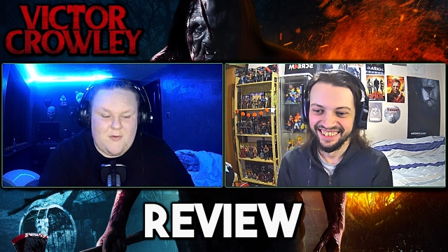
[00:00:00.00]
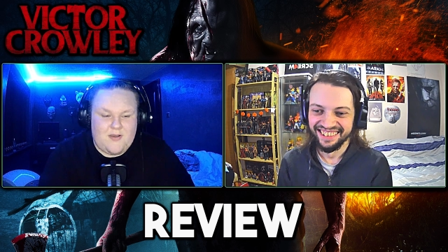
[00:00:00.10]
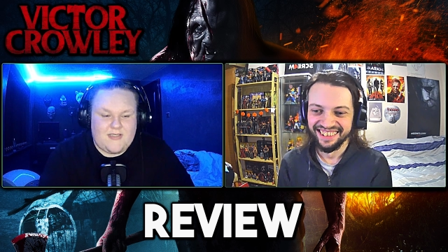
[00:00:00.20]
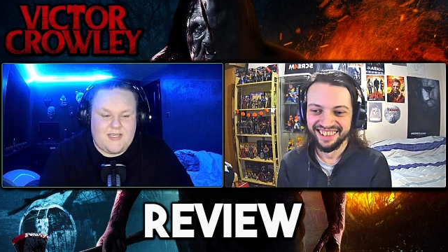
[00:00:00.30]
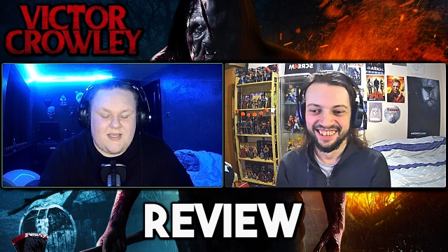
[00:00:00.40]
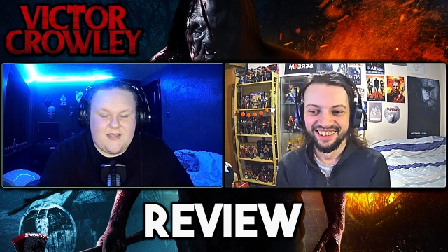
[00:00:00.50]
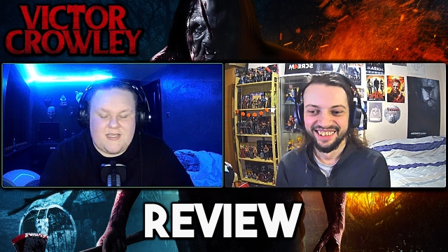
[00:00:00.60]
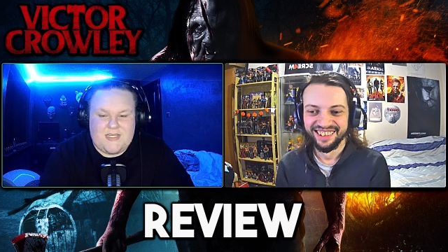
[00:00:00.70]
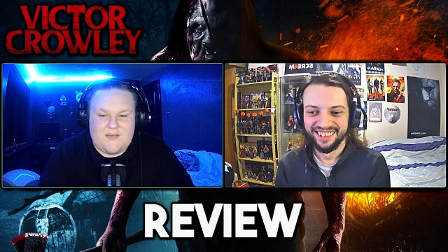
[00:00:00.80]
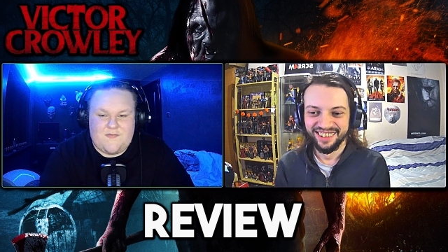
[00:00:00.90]
Speaker 1: What is it?
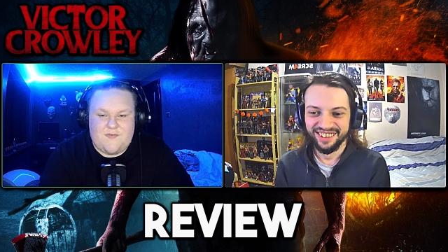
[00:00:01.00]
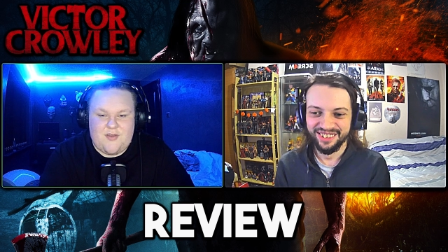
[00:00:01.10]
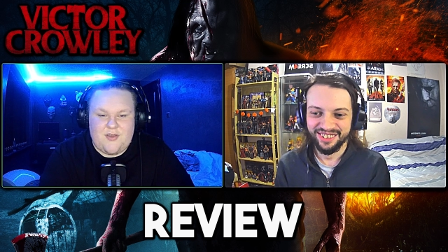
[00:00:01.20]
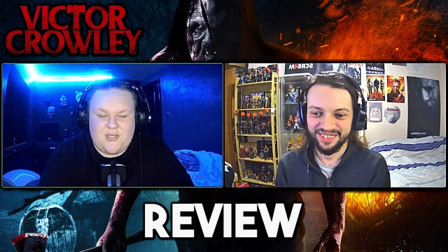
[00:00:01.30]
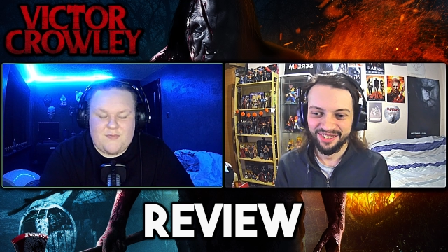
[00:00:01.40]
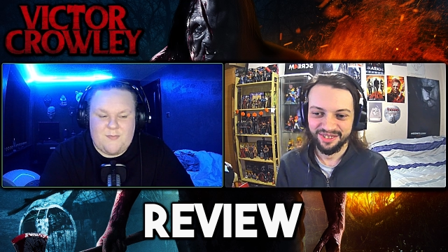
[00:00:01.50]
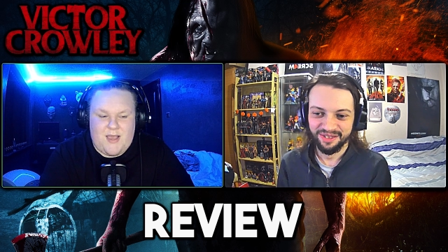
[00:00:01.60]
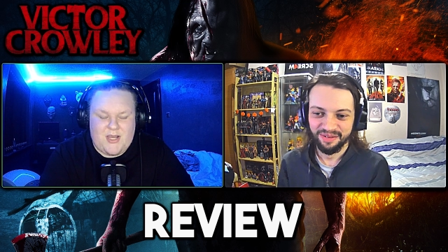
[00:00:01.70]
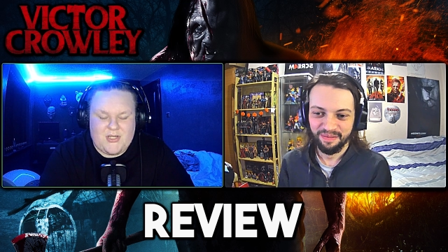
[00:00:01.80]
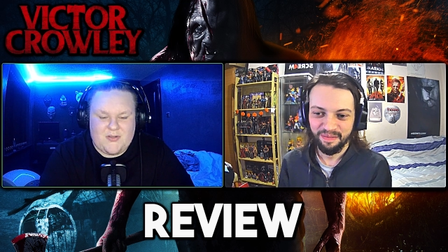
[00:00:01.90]
This is First
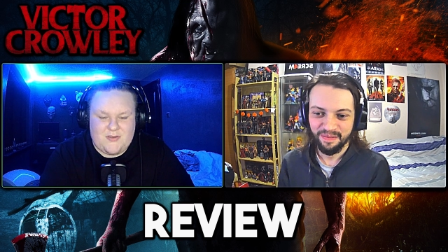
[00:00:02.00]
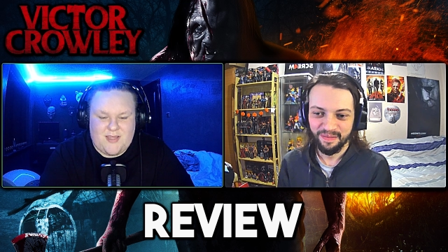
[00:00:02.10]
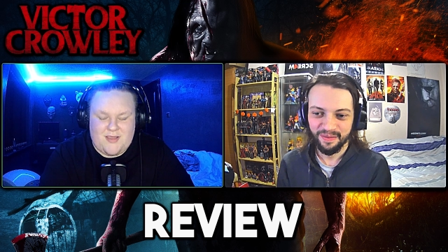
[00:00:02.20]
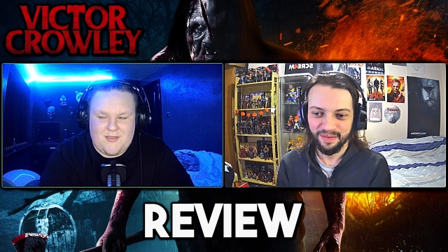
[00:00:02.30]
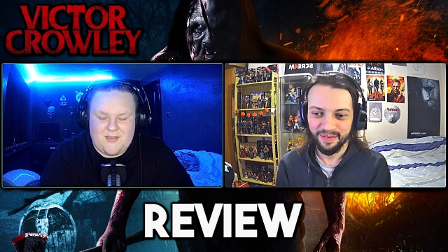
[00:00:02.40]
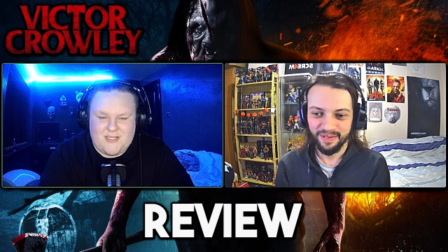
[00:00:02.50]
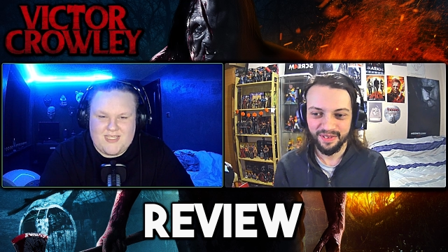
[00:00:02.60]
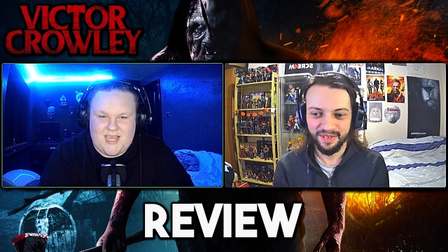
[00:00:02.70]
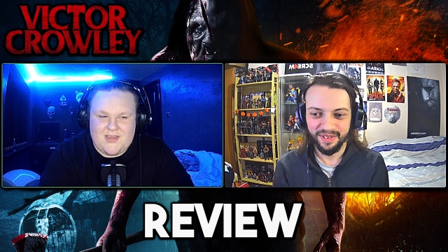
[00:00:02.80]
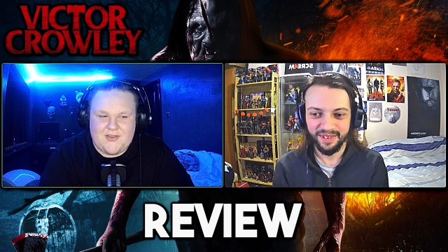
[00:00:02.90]
Marshal Dylan the
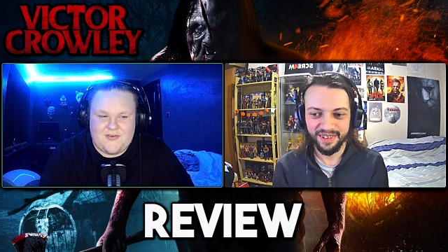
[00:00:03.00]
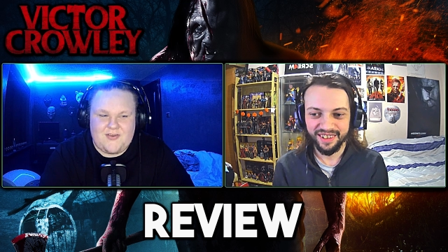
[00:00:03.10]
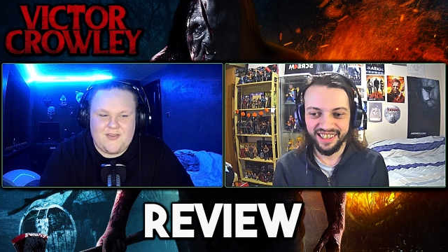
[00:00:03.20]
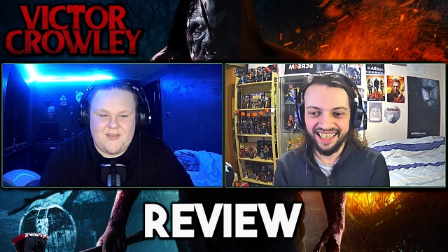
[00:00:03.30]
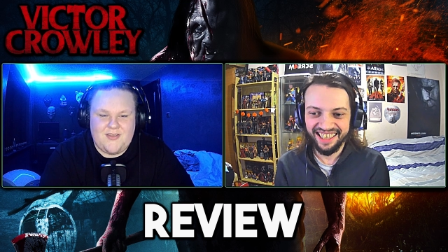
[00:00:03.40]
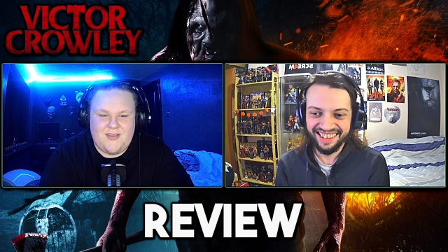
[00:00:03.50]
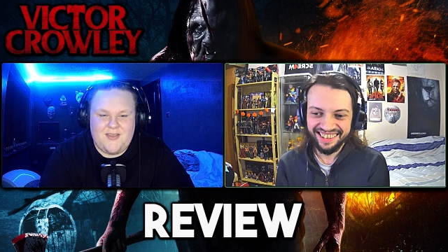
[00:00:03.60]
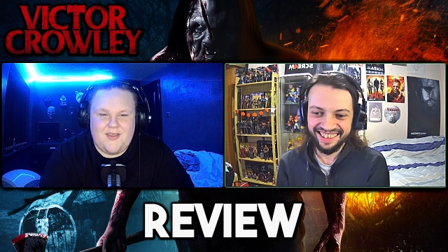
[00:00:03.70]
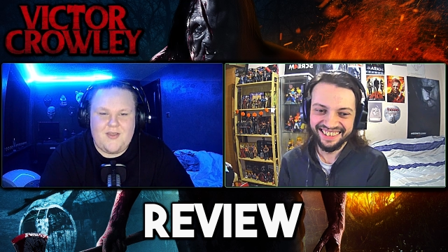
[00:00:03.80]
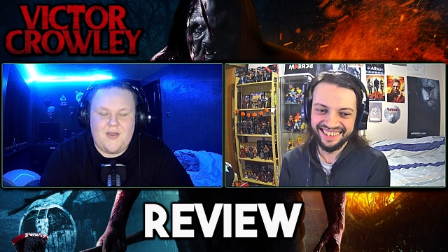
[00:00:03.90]
Second.
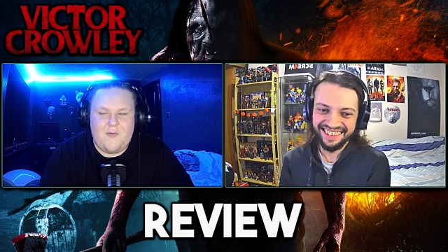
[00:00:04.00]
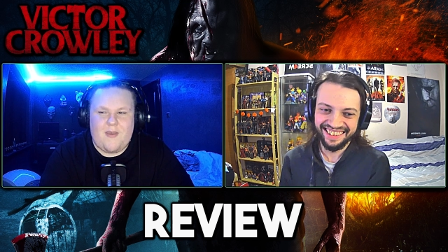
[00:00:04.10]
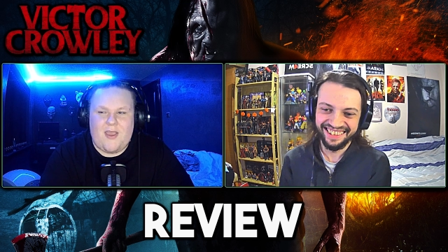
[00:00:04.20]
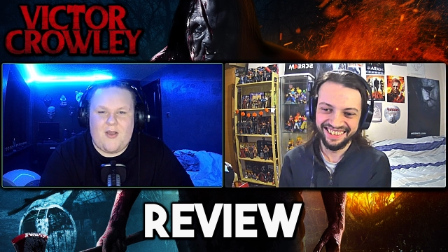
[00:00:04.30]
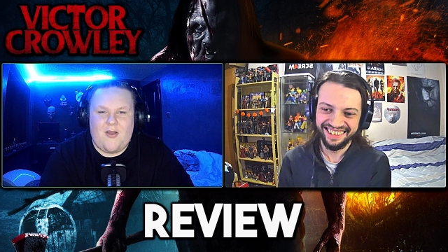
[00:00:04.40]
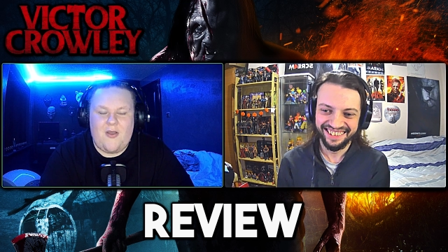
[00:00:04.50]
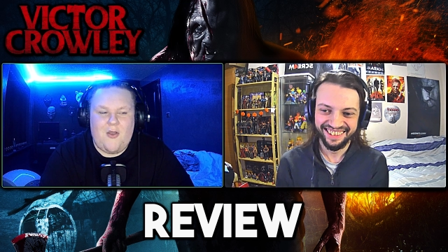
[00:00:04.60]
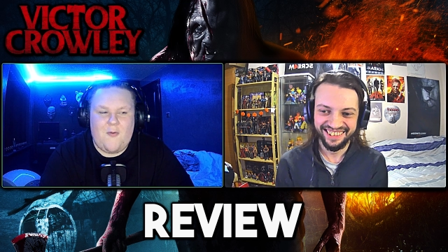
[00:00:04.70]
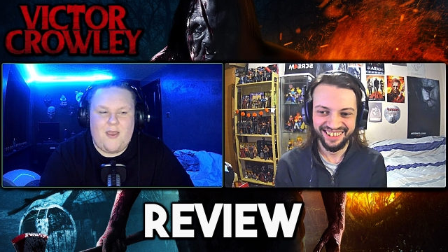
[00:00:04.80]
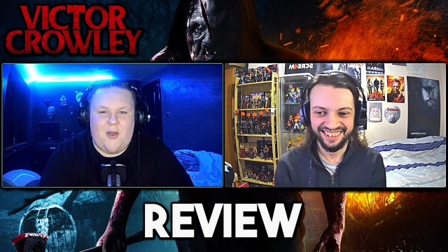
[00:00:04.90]
we are
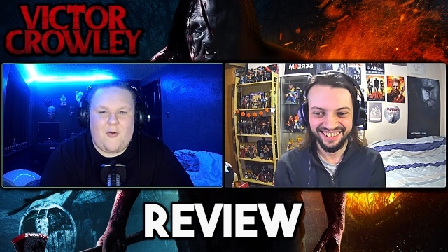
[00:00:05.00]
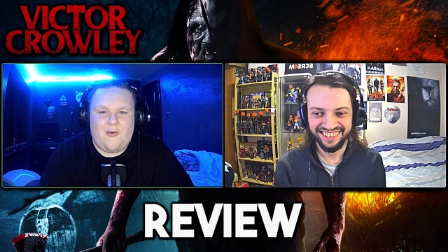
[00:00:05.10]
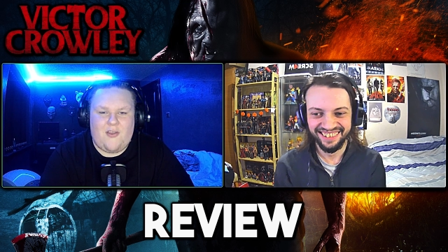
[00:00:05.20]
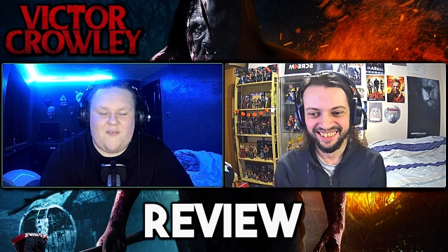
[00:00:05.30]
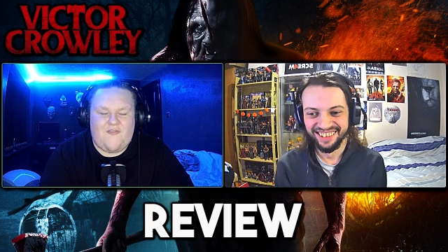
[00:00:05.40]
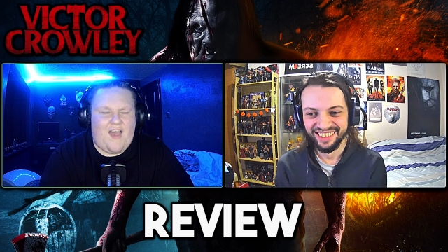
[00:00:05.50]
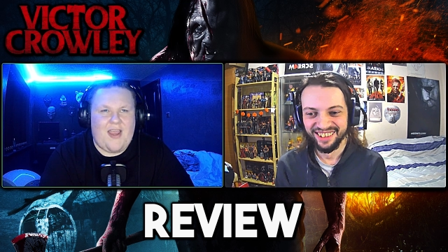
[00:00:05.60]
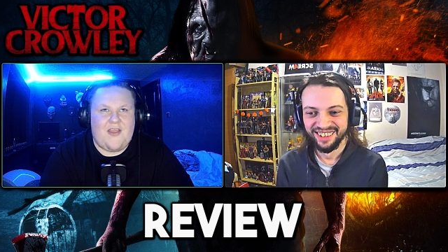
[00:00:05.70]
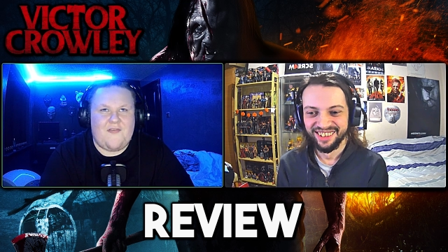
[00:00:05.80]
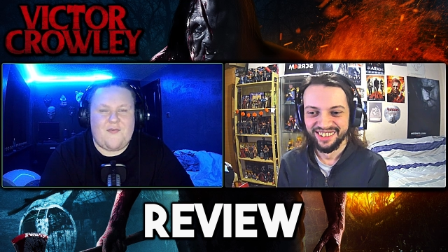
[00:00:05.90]
we are under
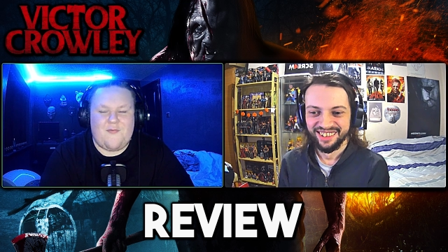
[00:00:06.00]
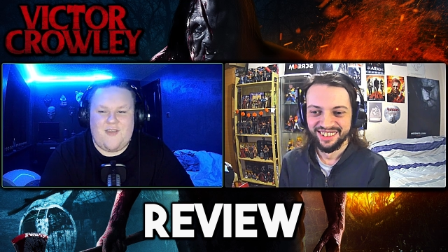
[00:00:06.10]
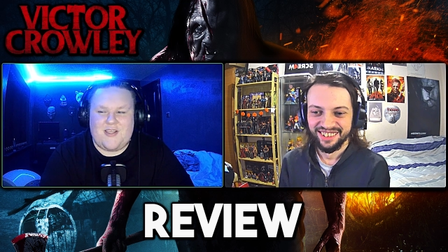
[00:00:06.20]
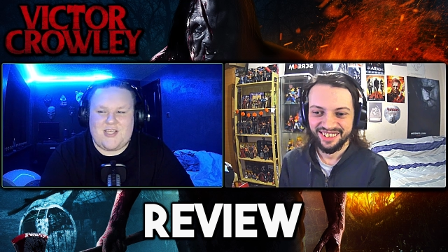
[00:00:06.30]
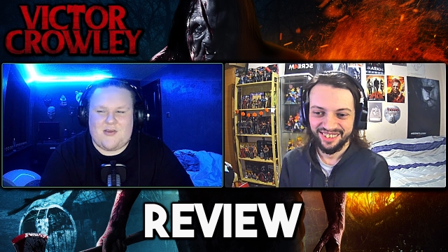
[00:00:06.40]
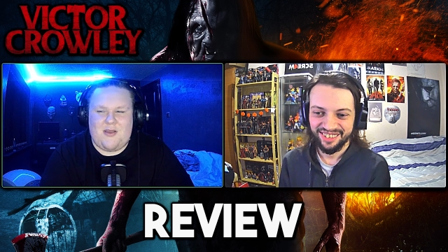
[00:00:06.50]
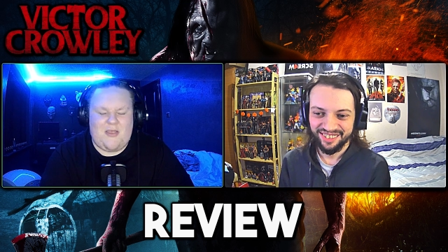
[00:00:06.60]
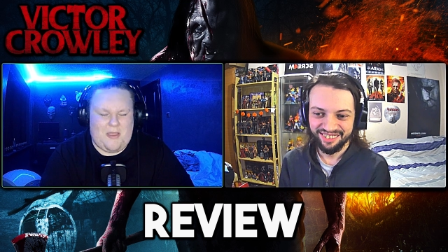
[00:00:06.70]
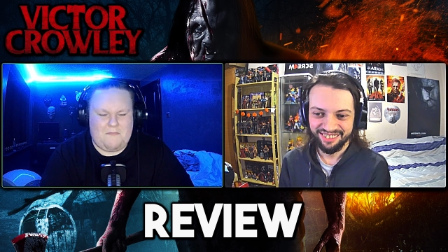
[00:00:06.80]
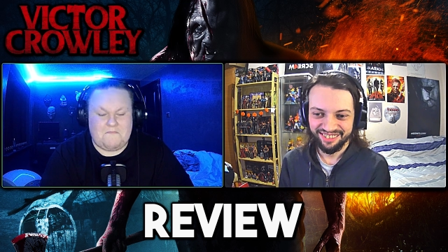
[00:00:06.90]
fire from Victor Crowley.